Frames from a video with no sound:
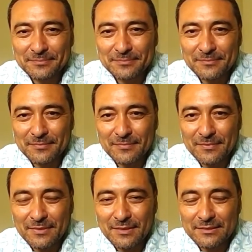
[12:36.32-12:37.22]

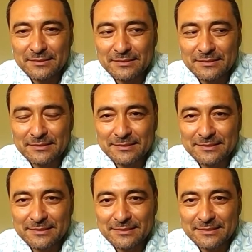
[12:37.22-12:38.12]

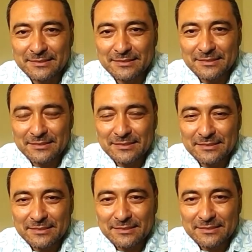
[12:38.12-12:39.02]

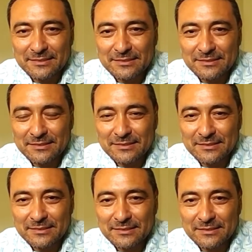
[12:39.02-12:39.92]

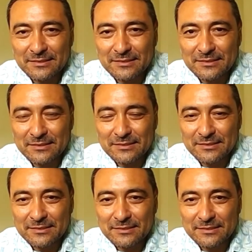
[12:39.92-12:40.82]

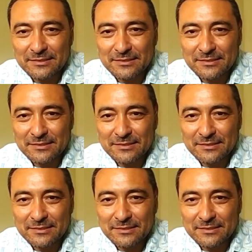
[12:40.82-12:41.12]
The person shown says nothing.